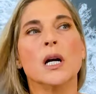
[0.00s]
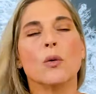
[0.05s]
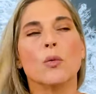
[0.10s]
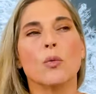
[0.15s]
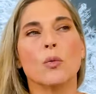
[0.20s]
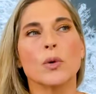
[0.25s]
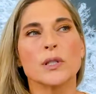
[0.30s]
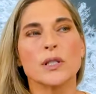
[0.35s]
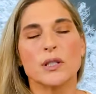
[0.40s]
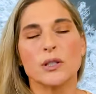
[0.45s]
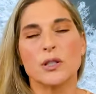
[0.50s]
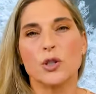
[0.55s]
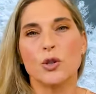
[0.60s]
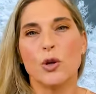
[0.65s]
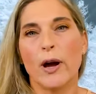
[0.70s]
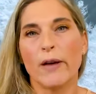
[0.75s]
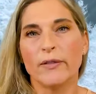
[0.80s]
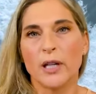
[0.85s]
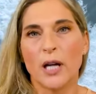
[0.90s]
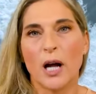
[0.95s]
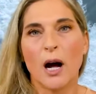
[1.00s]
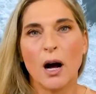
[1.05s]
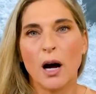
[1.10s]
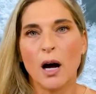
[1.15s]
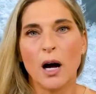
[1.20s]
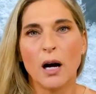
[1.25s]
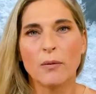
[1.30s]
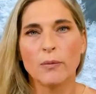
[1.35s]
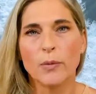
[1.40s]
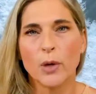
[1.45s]
was, did you have an
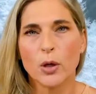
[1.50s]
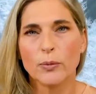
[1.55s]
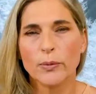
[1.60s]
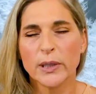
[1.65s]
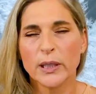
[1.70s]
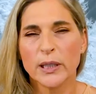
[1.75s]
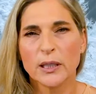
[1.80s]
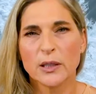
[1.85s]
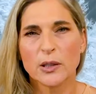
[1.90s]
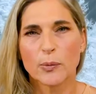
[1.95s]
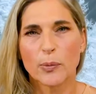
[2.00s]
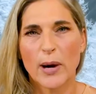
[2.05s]
aha moment in your